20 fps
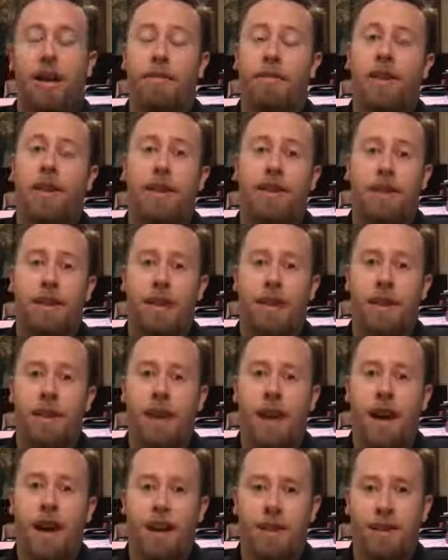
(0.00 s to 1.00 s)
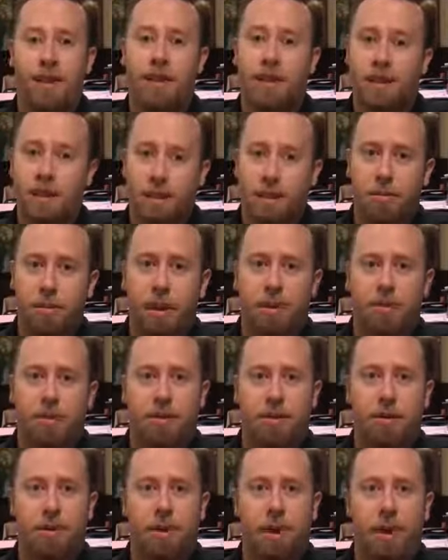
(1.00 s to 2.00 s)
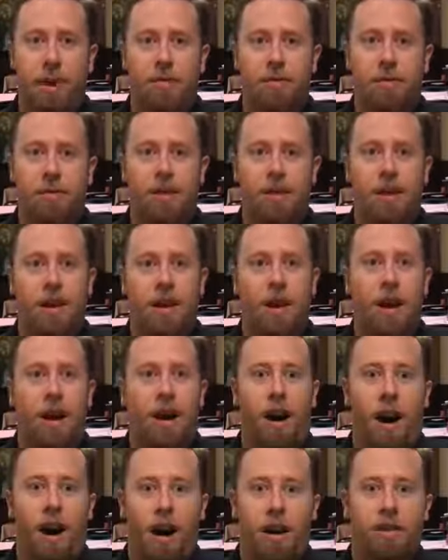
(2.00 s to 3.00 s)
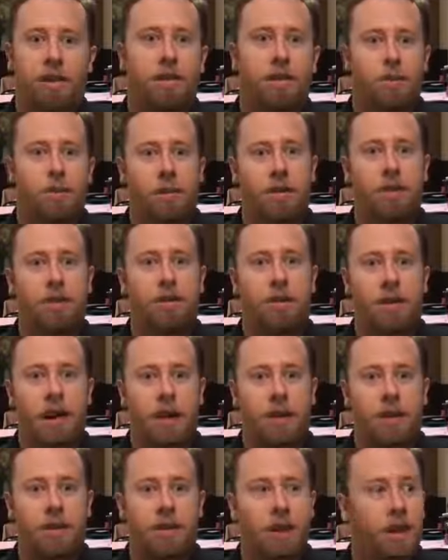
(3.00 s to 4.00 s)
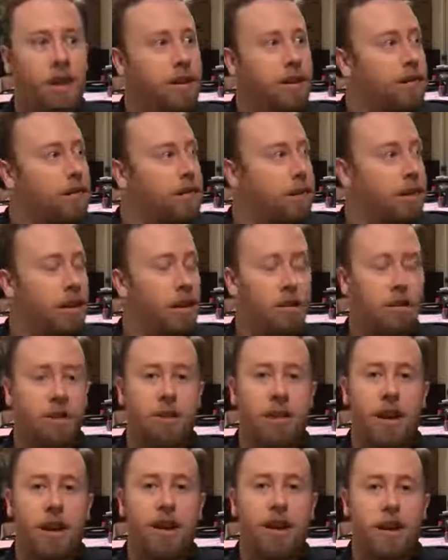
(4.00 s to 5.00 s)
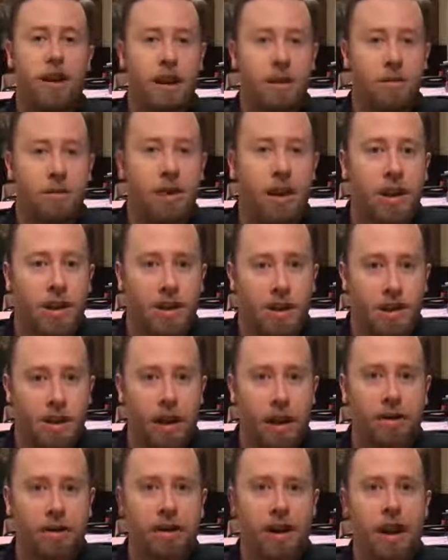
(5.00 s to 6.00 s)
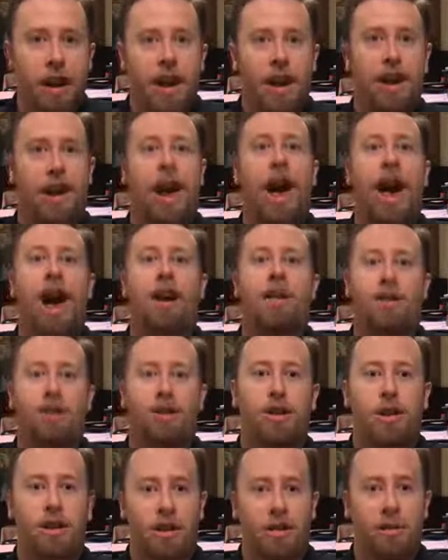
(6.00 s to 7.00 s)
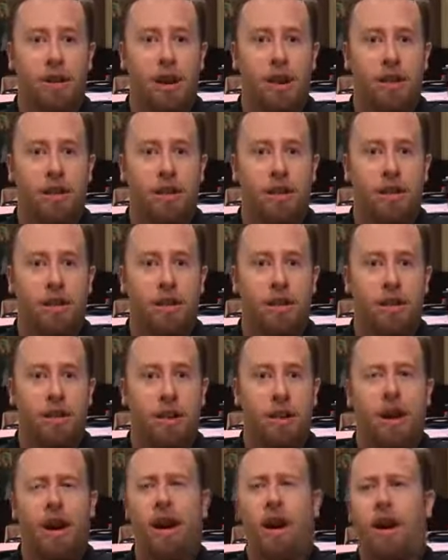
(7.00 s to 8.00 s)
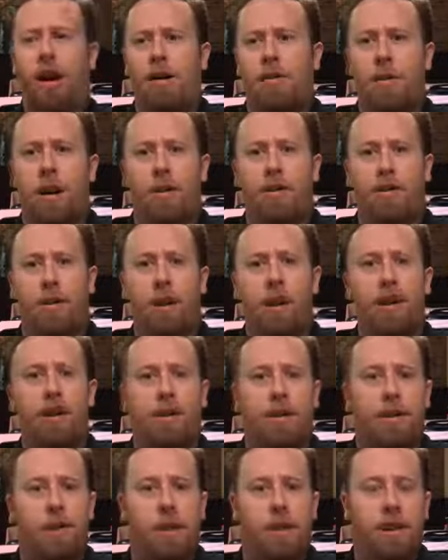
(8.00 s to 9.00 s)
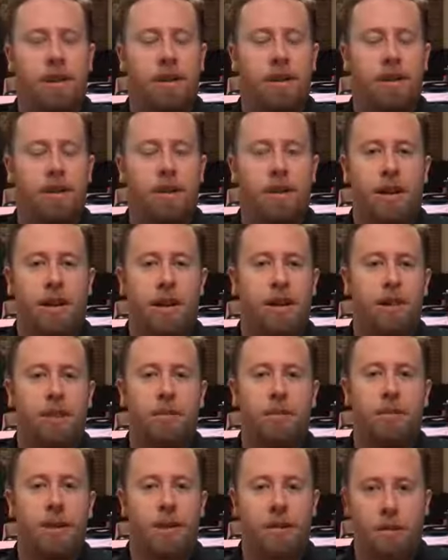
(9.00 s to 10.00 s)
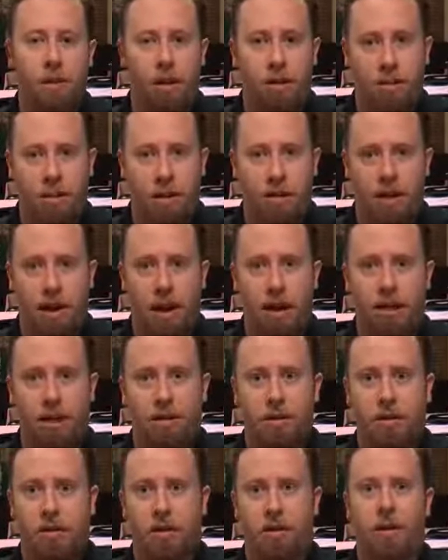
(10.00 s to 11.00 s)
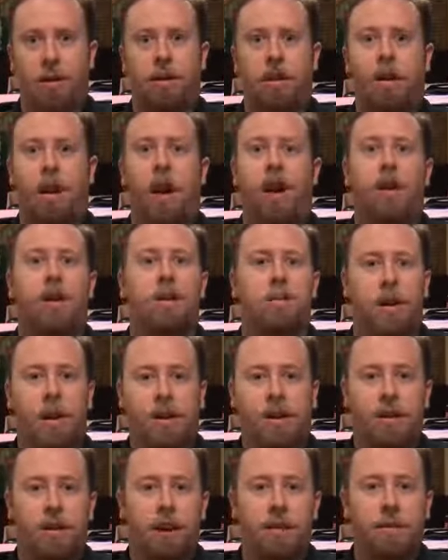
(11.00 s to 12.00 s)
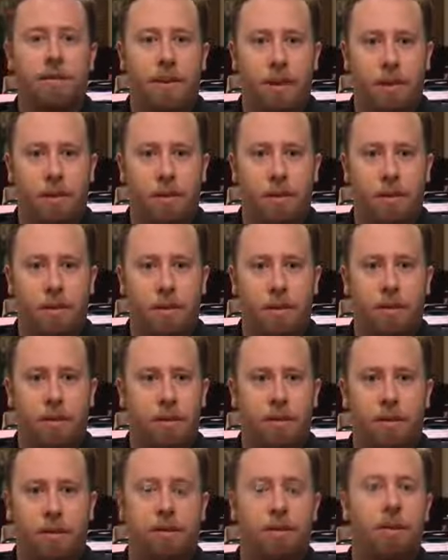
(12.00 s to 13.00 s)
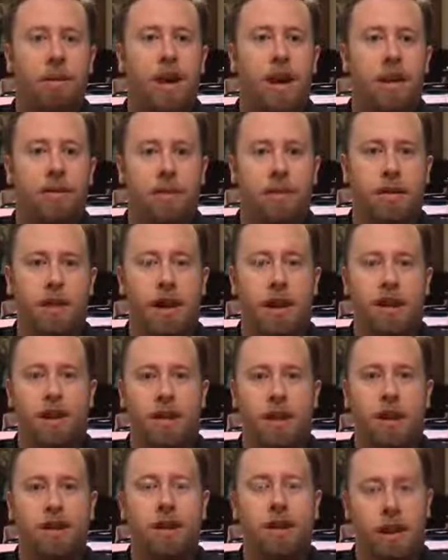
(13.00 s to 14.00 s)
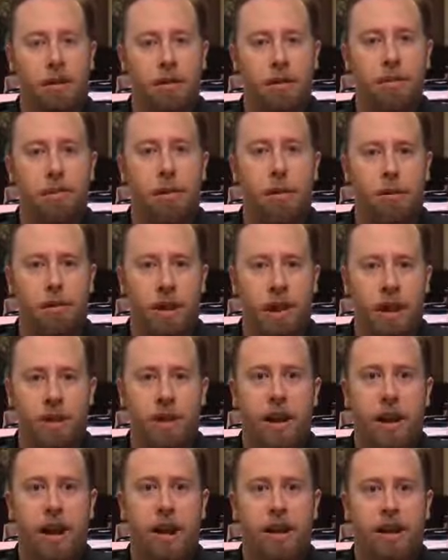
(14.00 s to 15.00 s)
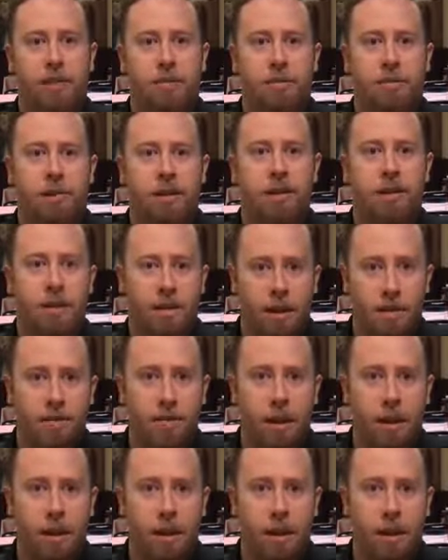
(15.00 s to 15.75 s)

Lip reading: If they say yes, this is my first time, you say, awesome, we're so glad you decided to come check us out. How did you hear about us? Oh, my friend in Cibolo told me about it, or I heard about you on Facebook, or whatever, and you're going to report that to Hangum because it